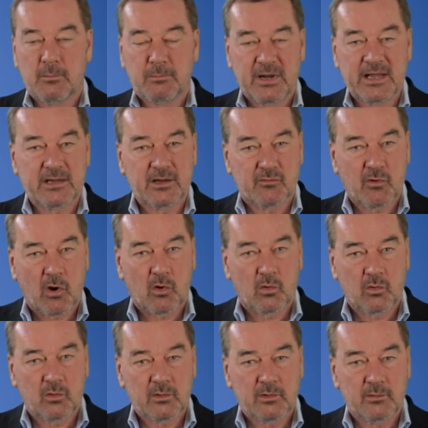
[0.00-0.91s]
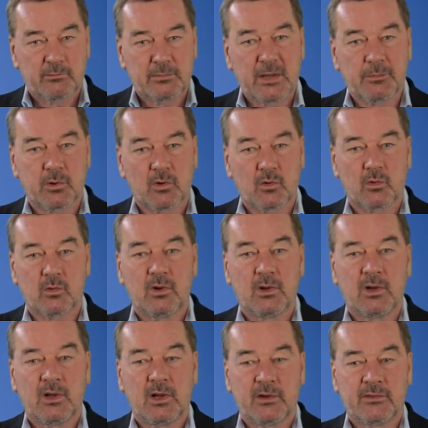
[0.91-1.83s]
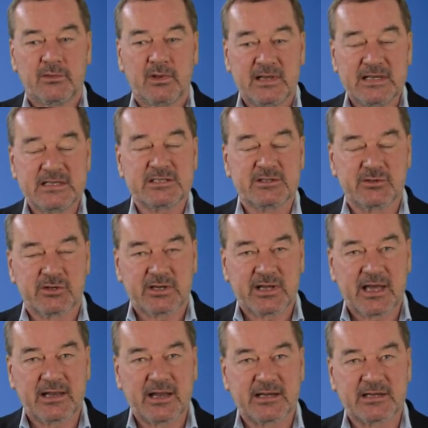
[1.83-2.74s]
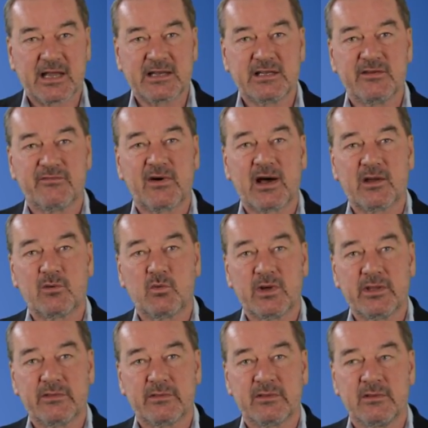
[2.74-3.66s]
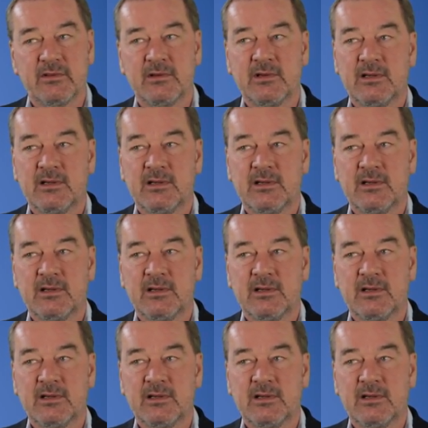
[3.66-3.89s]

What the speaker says: play a role, people the listener can identify with,